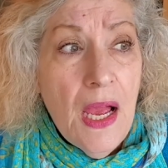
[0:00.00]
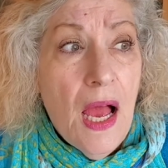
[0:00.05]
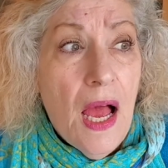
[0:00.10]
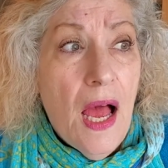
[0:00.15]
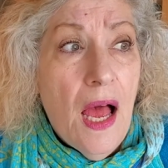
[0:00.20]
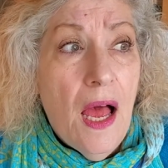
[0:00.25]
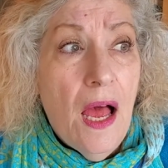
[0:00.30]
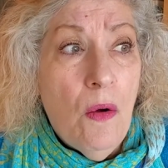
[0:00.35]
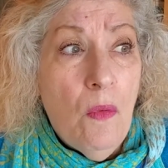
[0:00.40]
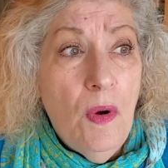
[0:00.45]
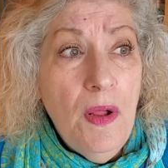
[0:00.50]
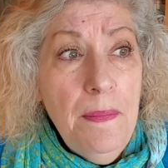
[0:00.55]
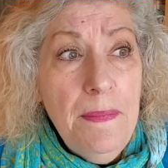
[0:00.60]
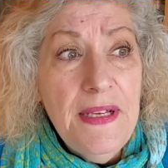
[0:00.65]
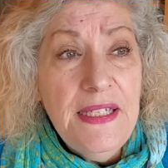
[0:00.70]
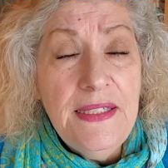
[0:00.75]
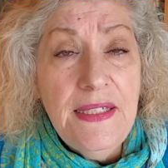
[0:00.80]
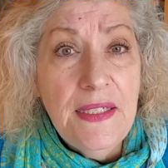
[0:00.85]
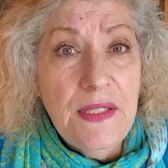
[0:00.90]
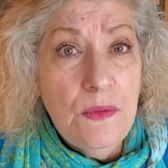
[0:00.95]
One
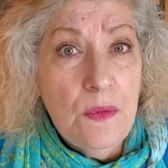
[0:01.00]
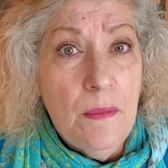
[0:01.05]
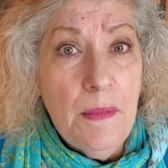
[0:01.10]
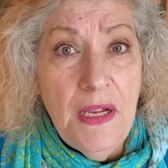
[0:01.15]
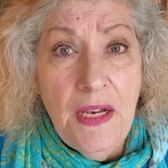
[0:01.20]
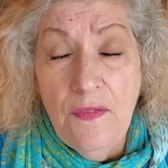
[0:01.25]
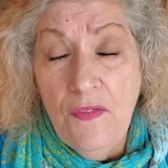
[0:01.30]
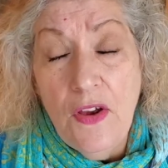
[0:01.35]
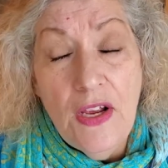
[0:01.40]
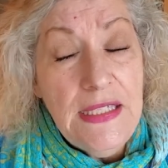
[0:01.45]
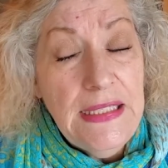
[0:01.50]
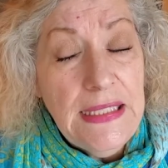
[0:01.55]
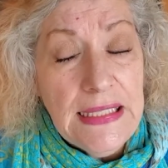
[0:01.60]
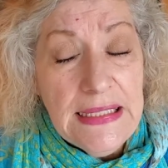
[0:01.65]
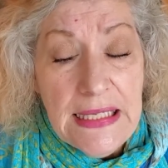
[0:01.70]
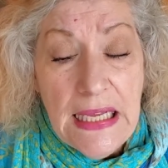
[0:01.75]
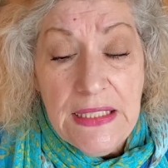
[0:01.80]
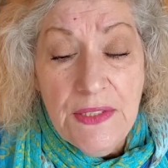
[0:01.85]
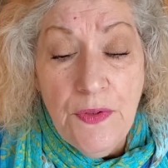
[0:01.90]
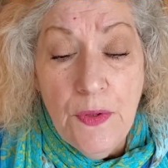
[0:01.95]
businesswoman, a very
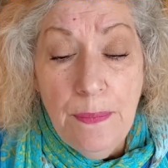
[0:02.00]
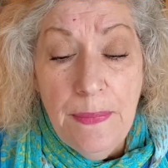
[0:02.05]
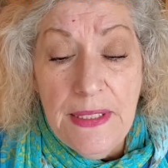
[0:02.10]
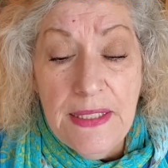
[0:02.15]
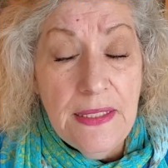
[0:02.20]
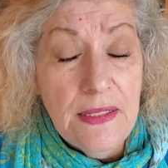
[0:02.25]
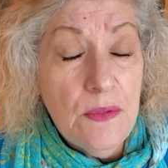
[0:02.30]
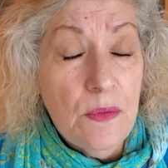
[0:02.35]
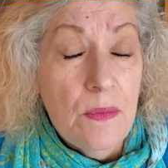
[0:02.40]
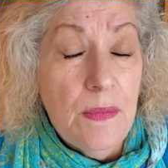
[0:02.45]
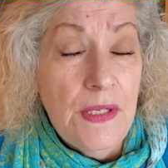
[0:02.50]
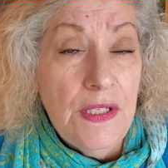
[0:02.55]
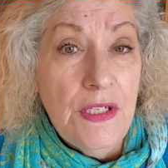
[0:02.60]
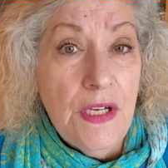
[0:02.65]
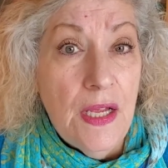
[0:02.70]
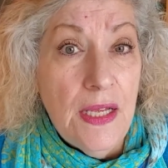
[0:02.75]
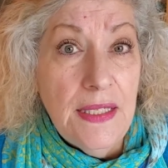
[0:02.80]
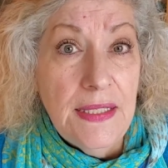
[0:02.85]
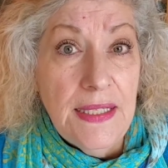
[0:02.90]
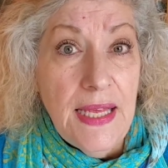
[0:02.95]
successful
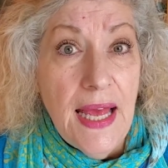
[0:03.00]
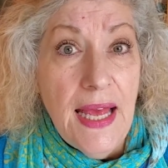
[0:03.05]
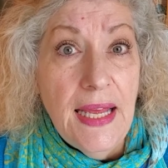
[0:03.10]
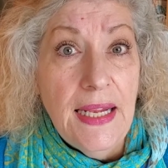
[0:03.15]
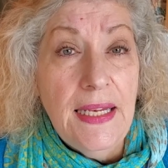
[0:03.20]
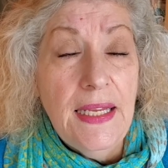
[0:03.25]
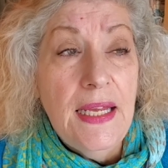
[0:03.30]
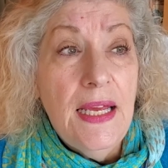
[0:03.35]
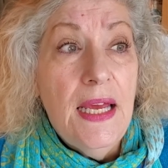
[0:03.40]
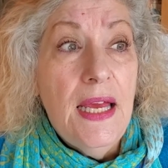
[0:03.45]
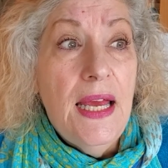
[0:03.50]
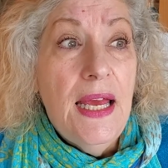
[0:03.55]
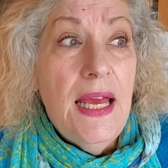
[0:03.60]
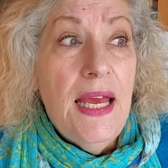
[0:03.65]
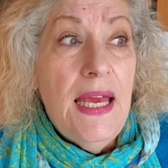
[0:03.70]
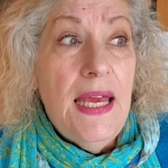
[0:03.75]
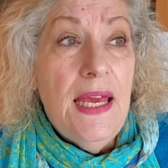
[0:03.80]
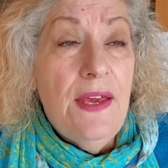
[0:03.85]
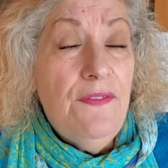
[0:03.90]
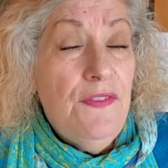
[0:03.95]
businesswoman, said,
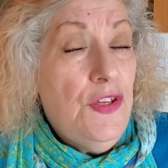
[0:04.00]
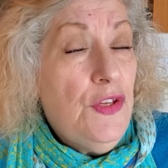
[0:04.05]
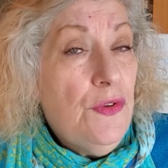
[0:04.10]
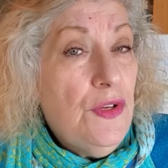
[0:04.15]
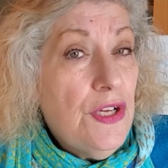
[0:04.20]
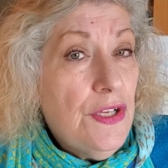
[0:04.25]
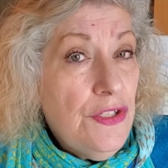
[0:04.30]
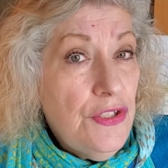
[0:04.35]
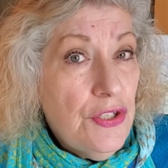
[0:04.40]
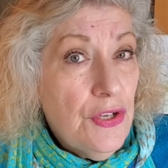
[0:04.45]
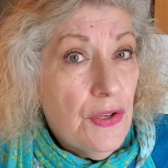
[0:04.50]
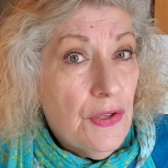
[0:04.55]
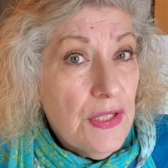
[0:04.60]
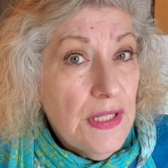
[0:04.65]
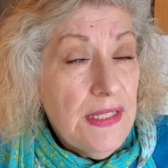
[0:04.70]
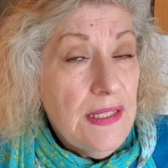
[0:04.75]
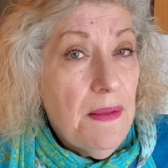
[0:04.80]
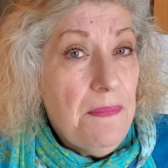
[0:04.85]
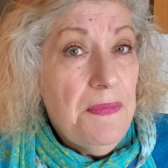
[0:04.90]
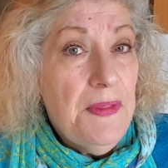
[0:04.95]
if you can turn
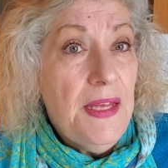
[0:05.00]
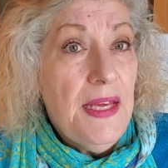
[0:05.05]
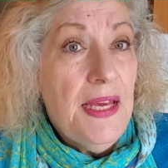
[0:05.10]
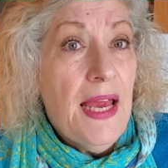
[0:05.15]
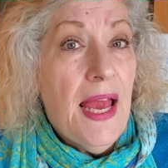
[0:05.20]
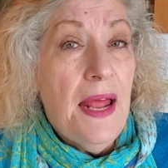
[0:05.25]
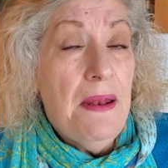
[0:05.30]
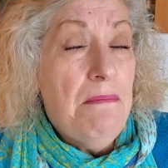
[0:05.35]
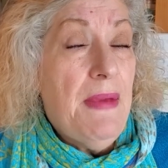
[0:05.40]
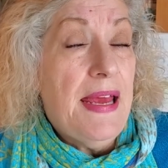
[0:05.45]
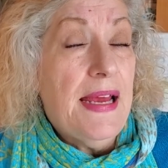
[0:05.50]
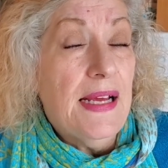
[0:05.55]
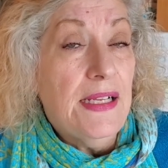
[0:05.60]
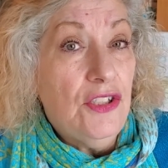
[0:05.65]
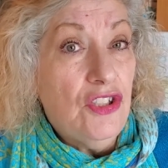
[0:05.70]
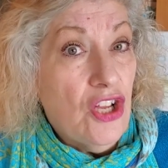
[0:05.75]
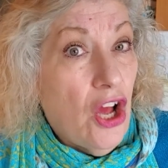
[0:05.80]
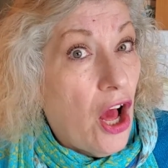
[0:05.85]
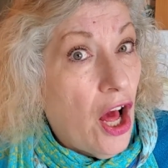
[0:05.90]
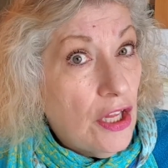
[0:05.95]
something and make
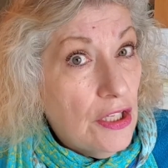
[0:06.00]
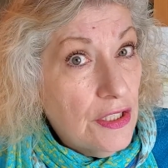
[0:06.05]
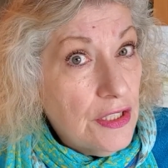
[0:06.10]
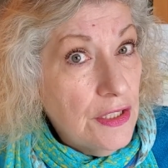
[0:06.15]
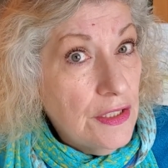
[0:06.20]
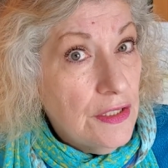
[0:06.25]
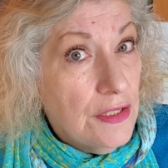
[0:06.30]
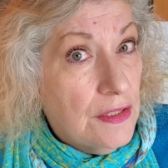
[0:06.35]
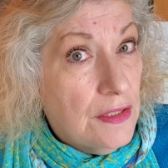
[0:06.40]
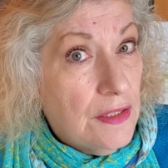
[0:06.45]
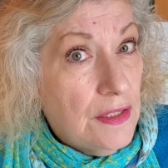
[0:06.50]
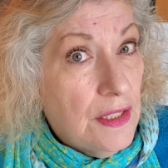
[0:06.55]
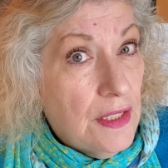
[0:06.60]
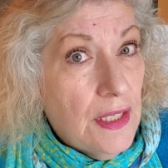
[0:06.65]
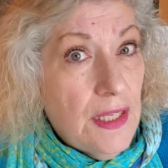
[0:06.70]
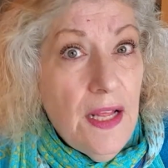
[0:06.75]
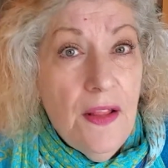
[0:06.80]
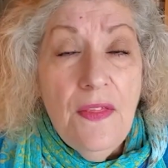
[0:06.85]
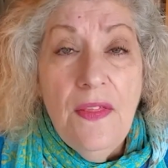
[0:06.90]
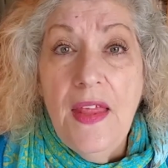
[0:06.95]
$1,
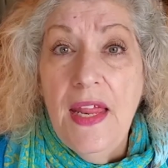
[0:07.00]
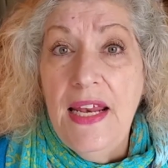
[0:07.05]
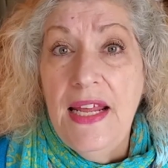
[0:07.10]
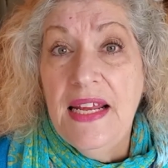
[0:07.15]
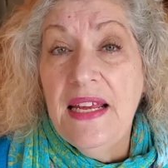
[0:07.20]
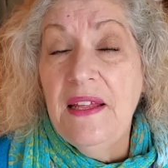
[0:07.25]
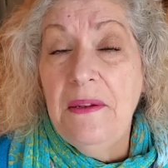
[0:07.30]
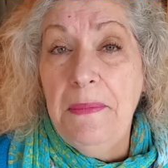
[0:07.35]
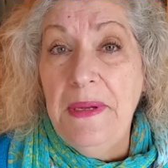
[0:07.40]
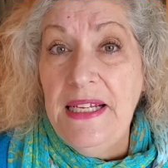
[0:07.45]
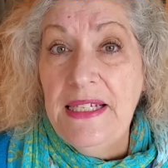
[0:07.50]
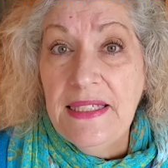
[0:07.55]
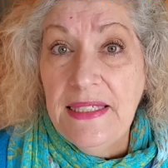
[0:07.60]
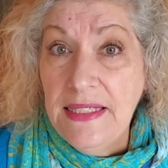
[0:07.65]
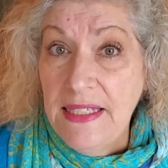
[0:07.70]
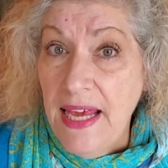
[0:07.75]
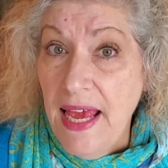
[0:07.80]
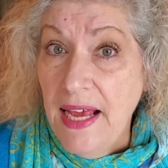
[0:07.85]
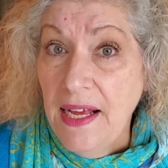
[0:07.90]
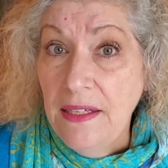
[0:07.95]
then it can be
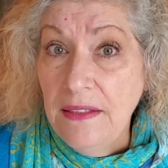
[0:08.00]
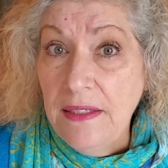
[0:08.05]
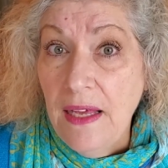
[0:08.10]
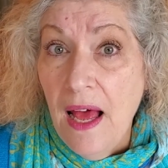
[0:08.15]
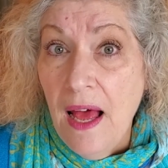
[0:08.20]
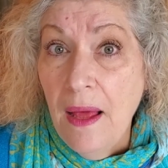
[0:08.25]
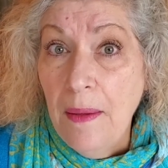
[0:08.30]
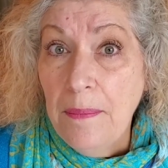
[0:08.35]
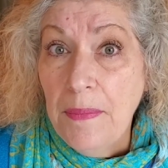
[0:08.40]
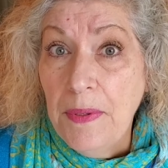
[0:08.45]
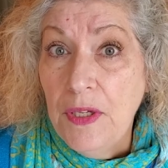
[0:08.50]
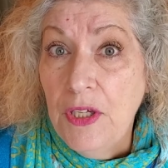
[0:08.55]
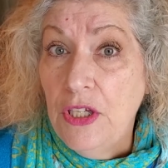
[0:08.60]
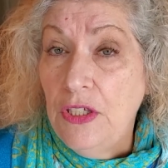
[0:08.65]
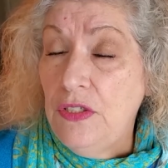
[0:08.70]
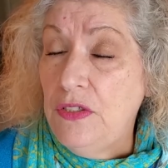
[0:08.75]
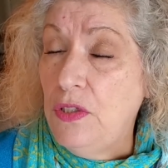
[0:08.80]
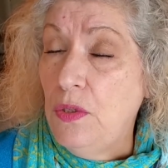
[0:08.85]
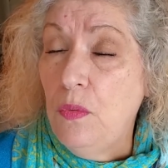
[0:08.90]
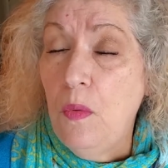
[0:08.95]
scaled up
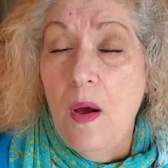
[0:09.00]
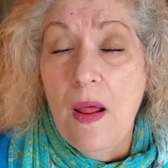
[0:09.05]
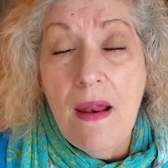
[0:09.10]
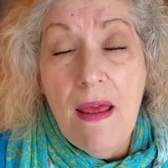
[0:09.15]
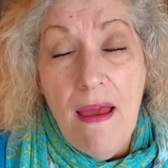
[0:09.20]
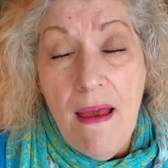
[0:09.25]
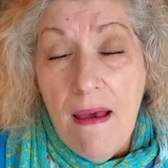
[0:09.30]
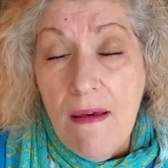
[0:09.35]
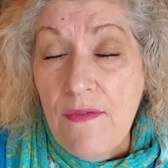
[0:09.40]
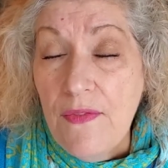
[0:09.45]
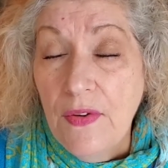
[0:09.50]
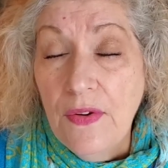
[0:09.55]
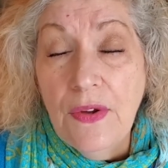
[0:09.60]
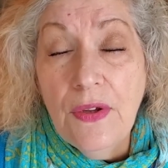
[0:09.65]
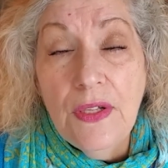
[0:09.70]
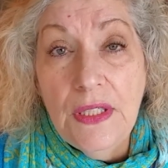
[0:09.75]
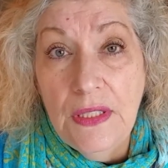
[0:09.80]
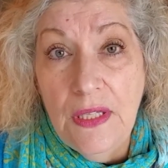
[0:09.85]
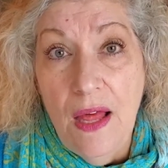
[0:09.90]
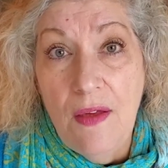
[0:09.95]
to
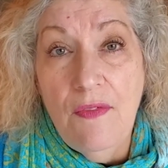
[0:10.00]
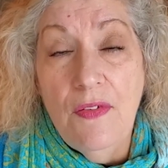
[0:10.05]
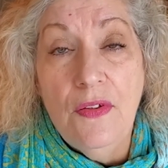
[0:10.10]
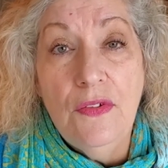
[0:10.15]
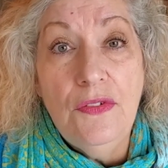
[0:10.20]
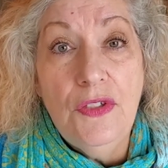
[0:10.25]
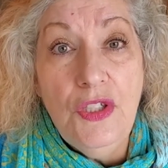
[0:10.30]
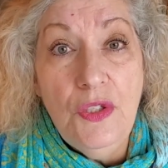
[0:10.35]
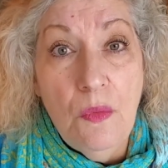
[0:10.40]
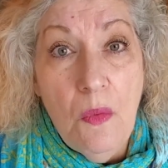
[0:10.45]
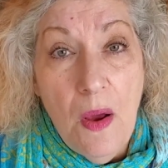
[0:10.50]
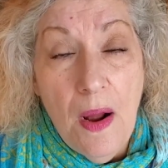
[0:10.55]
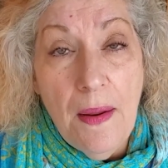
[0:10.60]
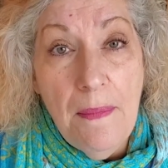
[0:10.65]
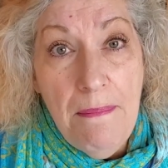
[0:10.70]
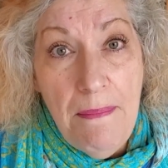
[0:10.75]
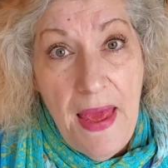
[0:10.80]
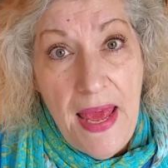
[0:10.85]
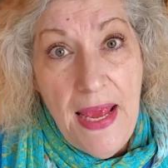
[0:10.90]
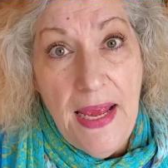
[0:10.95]
whatever level you want
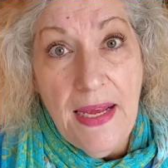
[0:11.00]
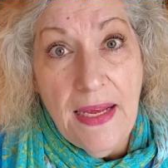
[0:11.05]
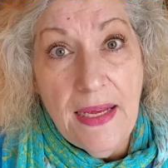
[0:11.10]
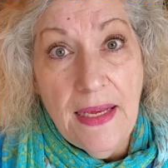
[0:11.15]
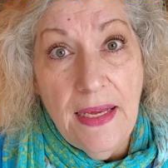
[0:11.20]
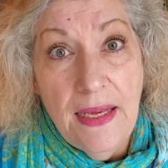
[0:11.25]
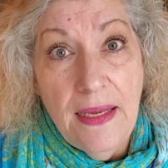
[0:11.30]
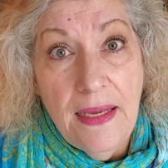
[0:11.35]
to make.